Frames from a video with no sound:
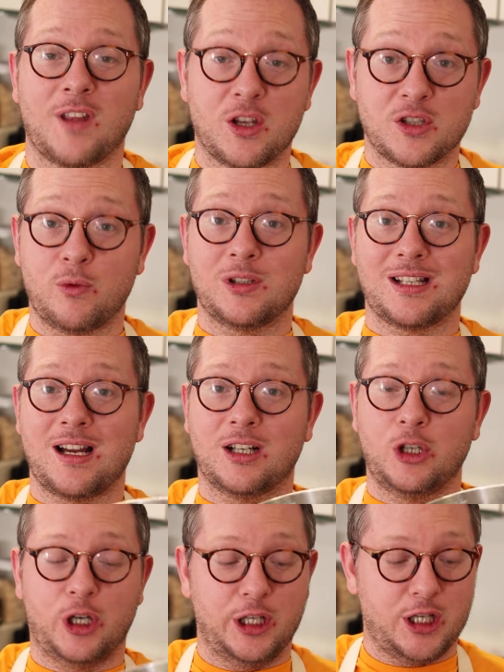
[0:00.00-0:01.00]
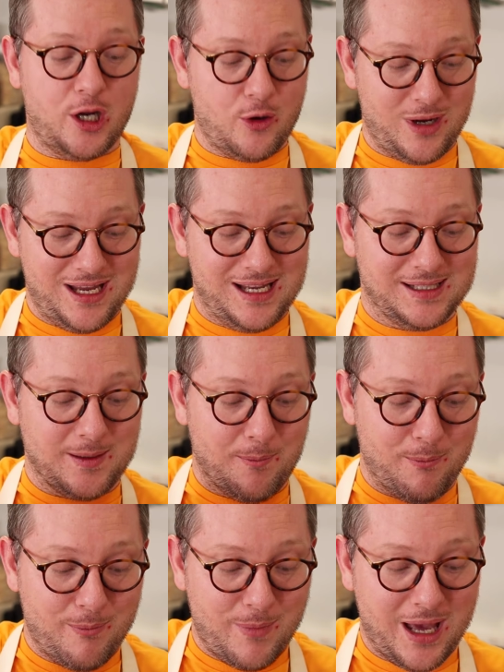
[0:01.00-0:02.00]
So once our cookie dough is
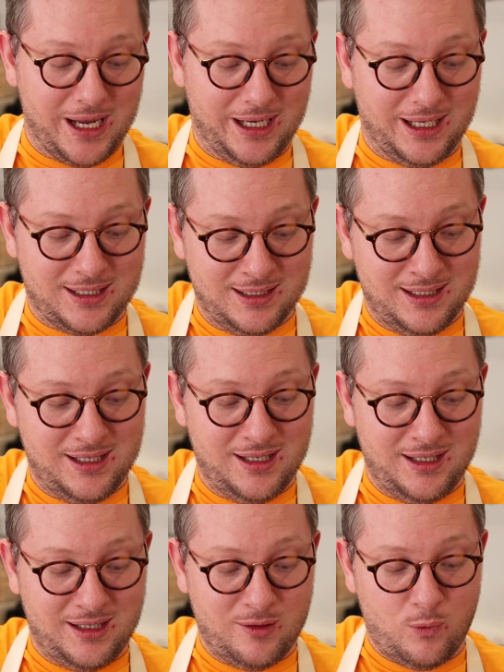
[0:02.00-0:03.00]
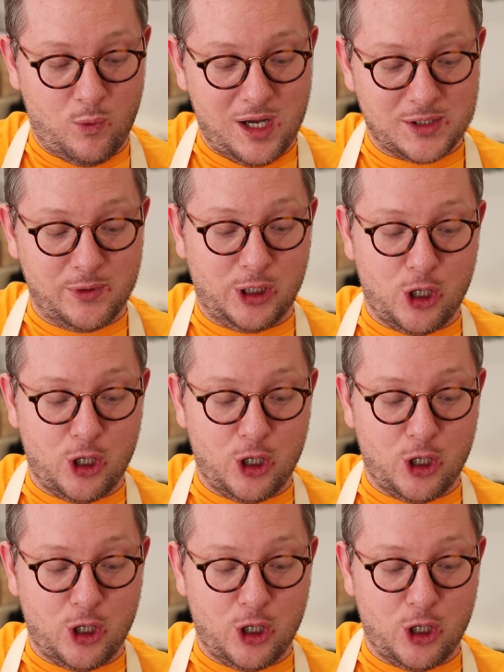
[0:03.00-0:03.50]
made, Whilst we